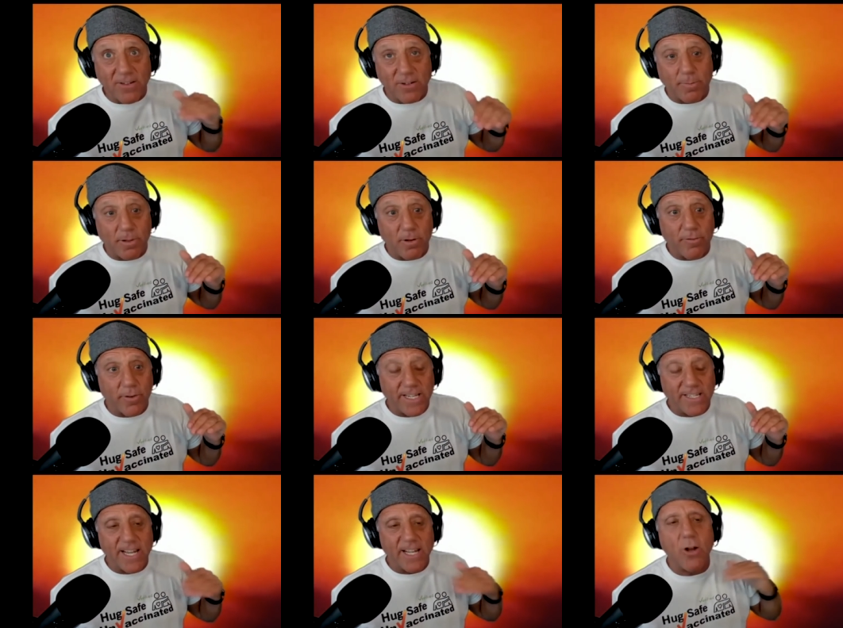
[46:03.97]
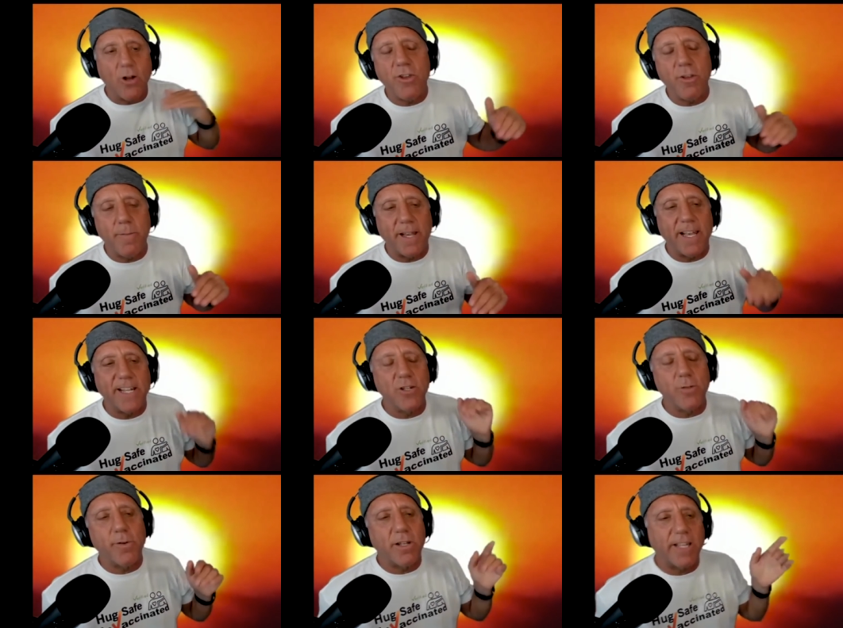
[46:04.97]
So it's below freezing, no humidity,
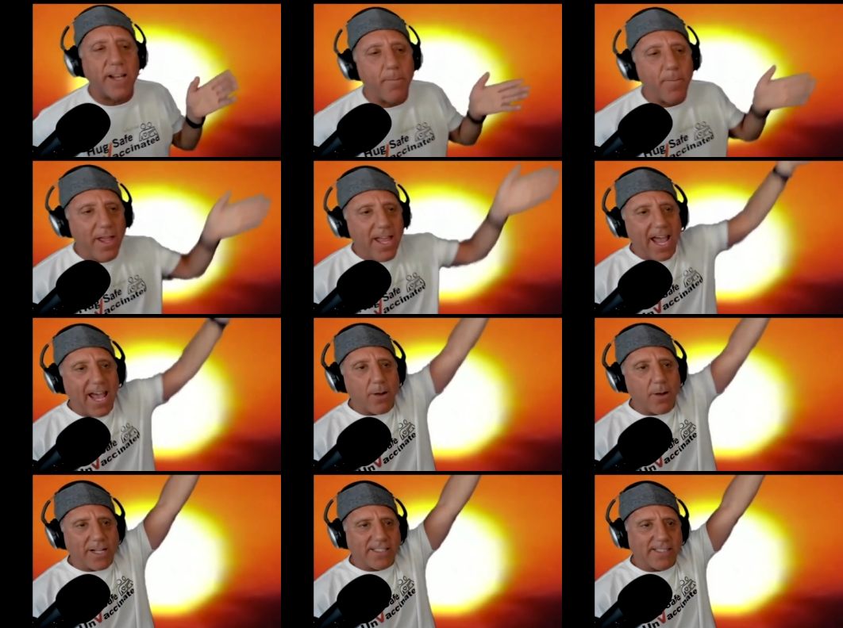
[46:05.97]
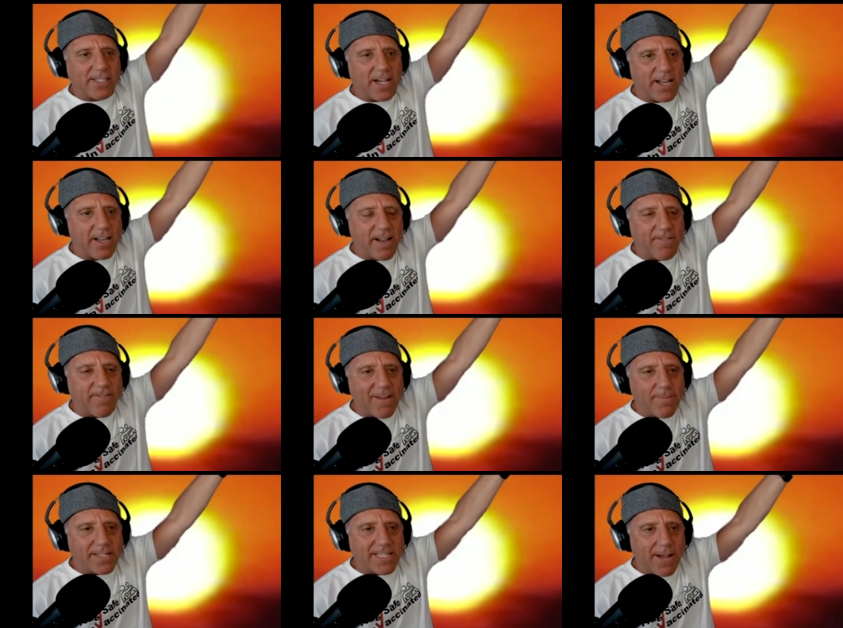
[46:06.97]
super clear. And I watched the sun in
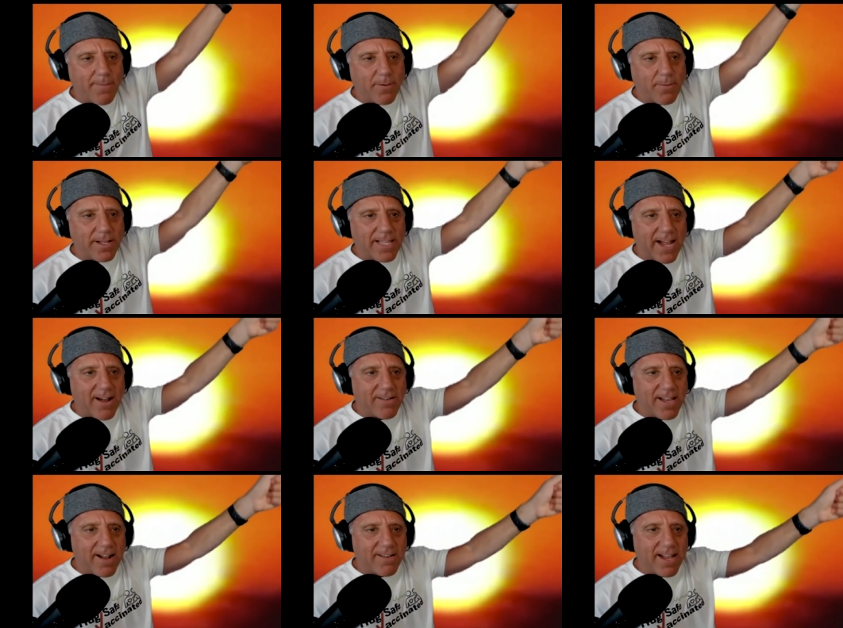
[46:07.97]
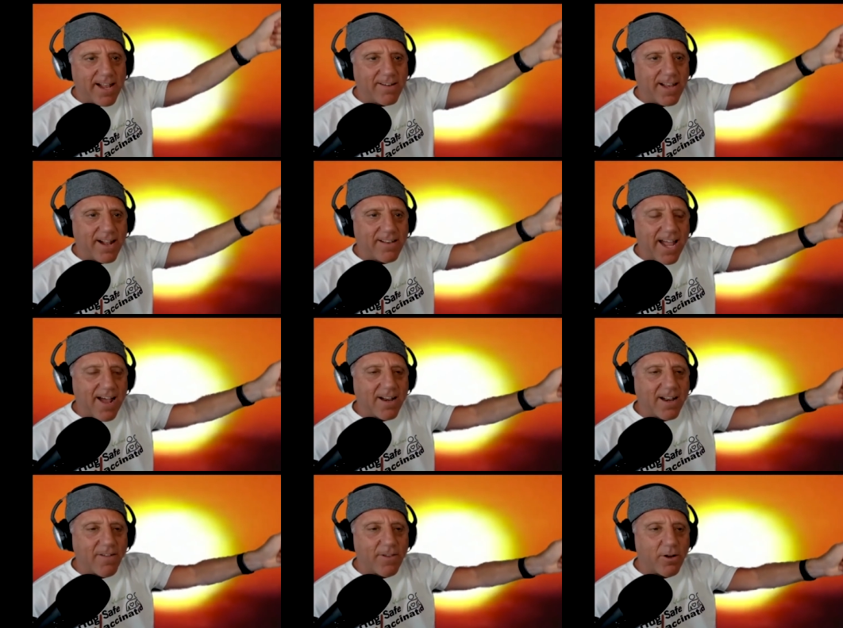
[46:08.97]
5 minutes time. It went down, down, down, down, down.
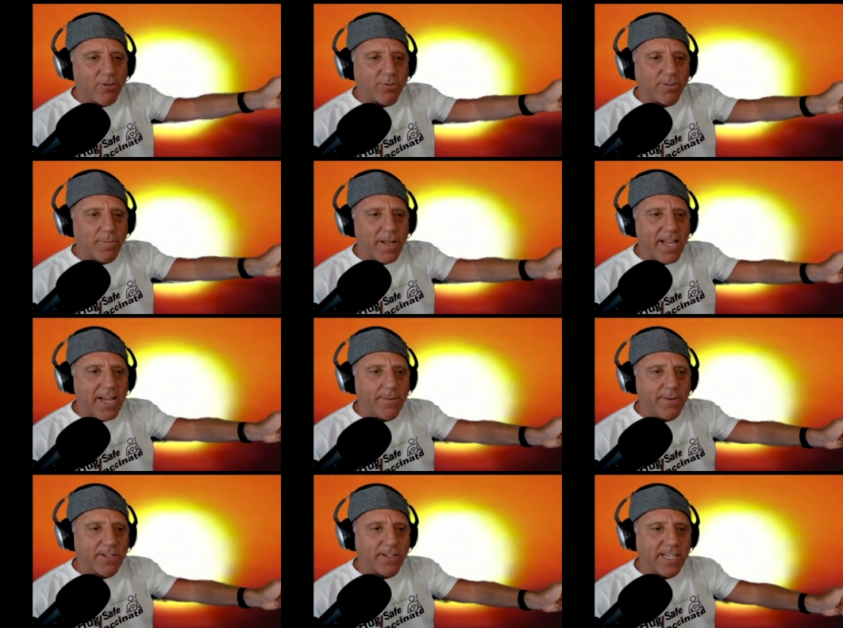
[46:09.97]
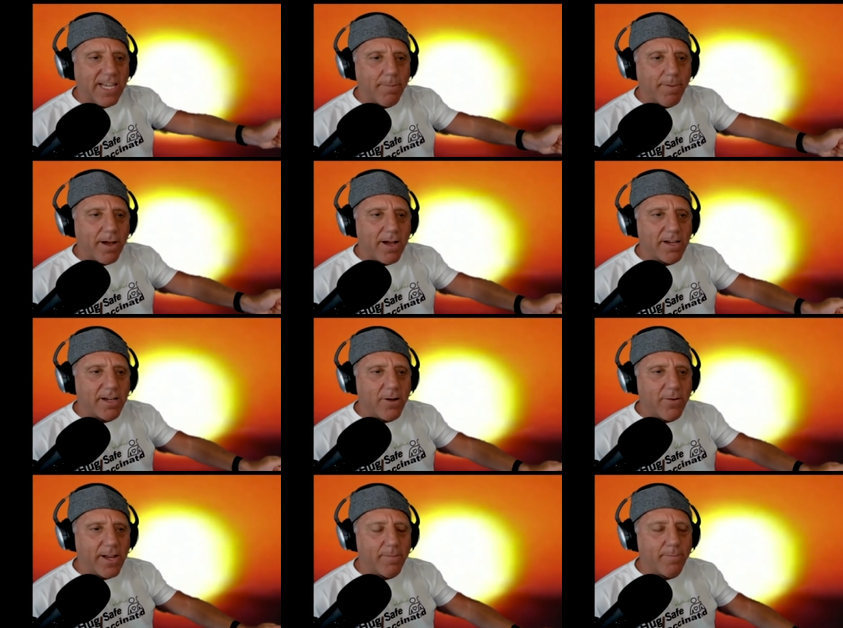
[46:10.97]
Now, if the earth was spinning, it would just keep on
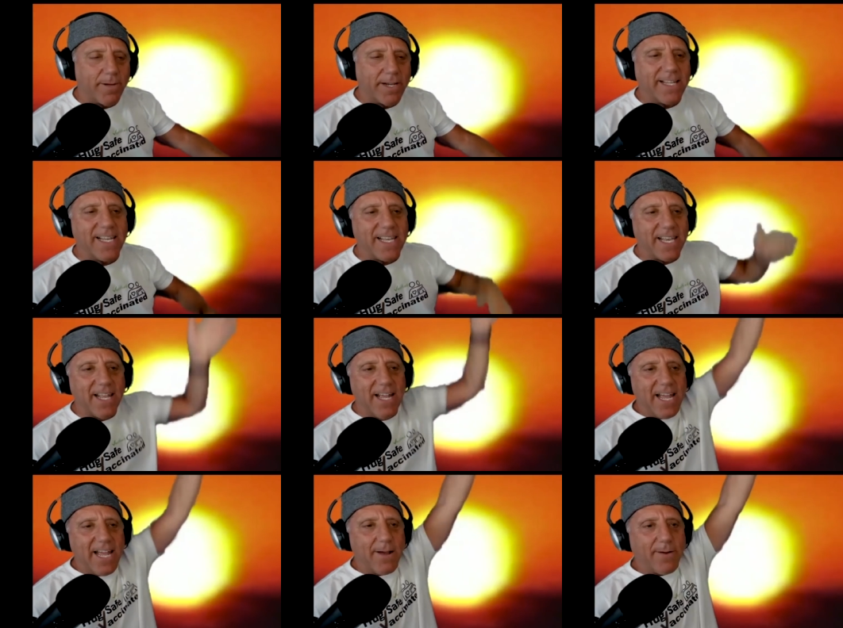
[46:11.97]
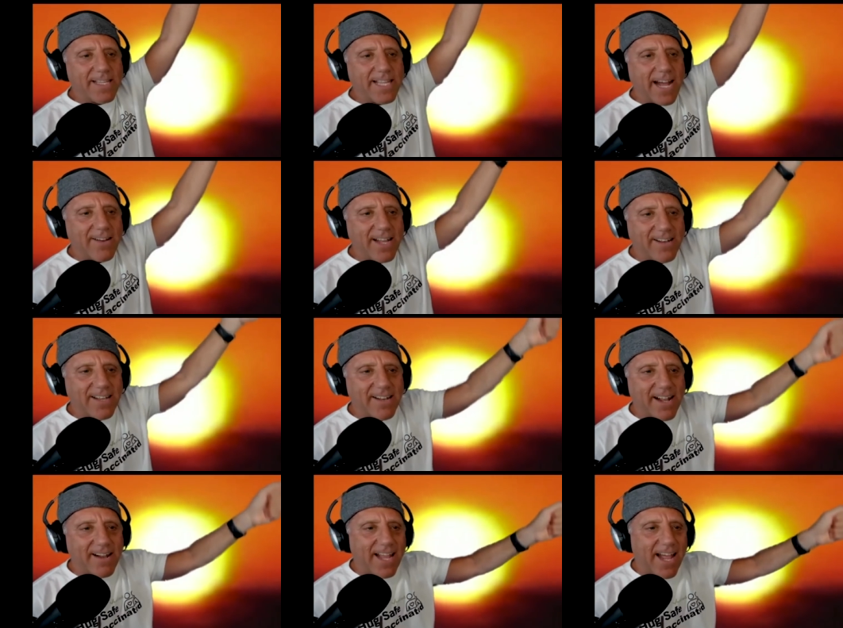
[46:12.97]
going, but it didn't. It went down, down, down,
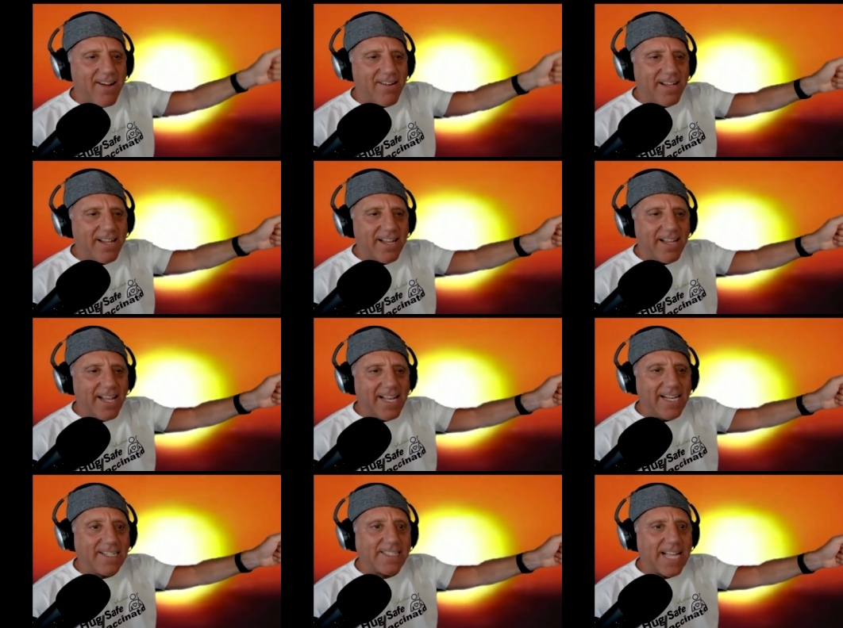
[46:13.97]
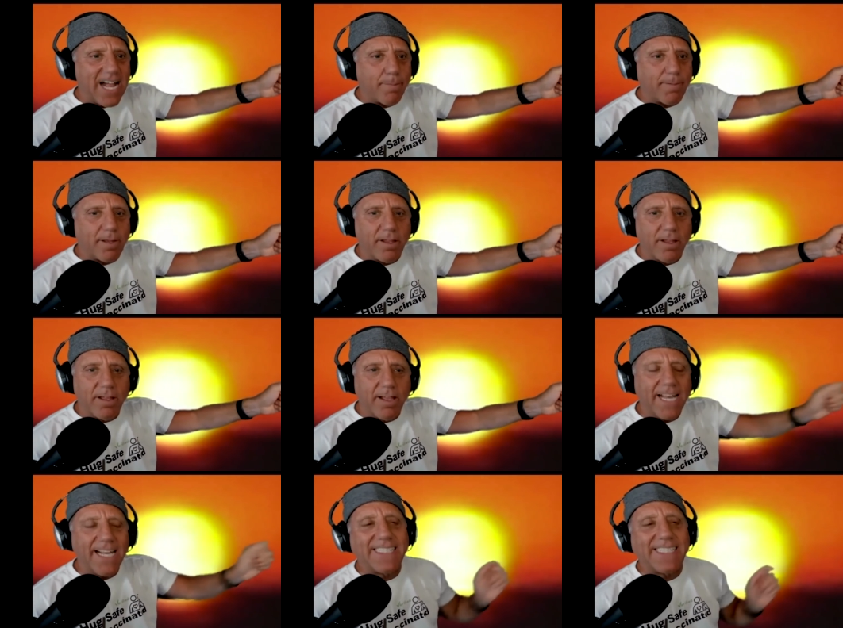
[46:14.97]
down, down. And then it stopped,
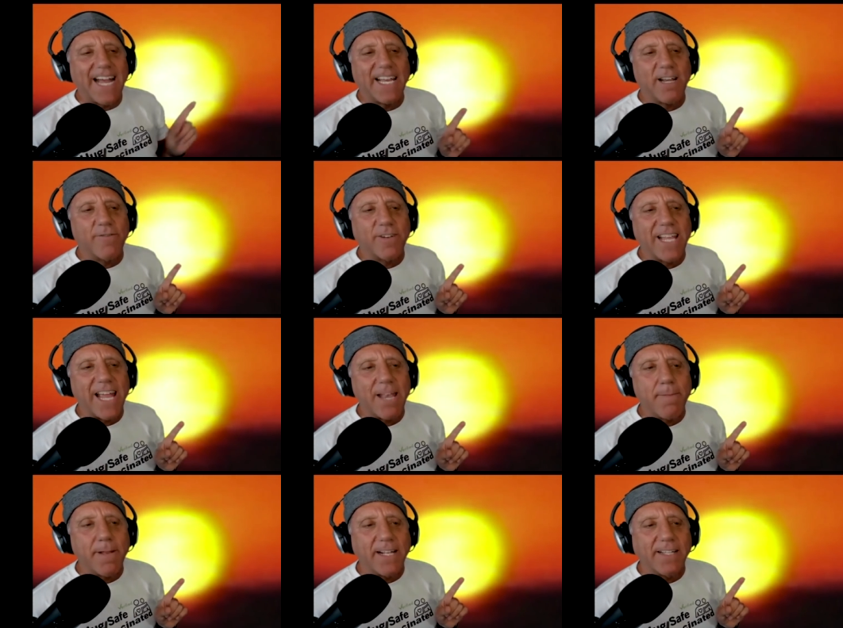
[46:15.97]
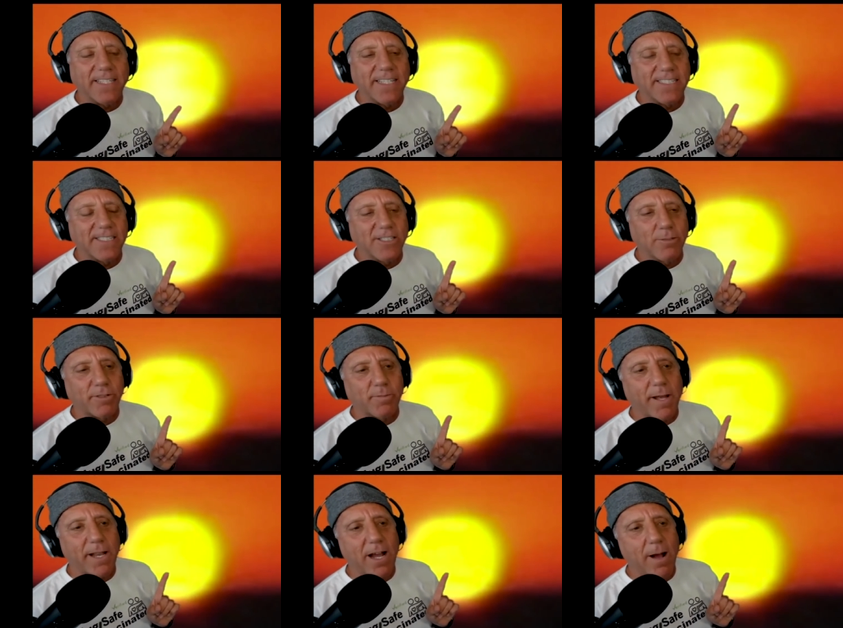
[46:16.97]
and it sat here for 10 minutes. And this is super
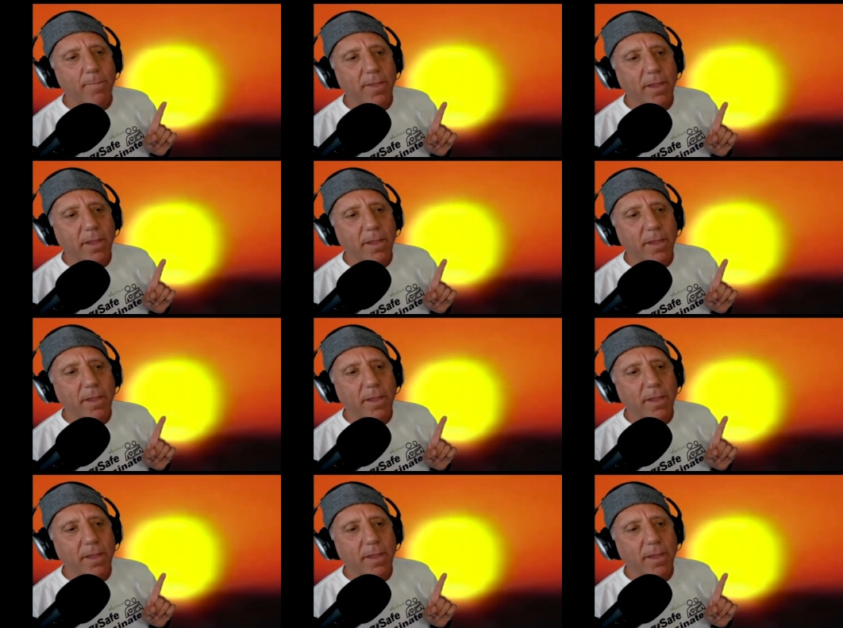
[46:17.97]
sped up.